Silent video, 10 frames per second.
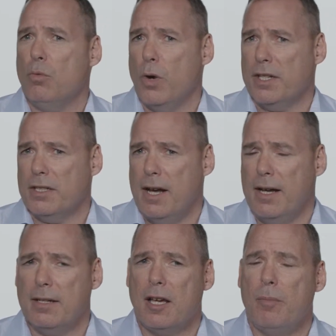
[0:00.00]
what's
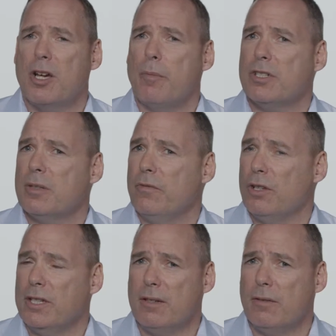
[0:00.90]
not, coming up with some
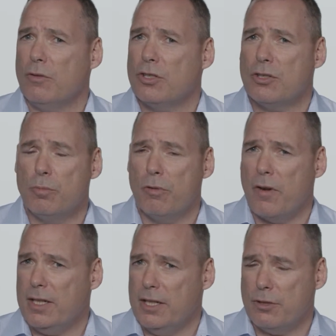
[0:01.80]
really
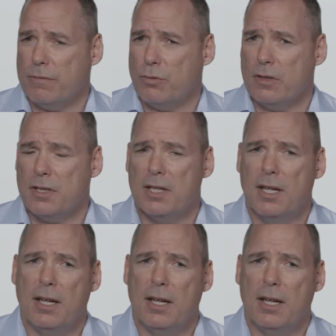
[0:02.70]
super ideas for us.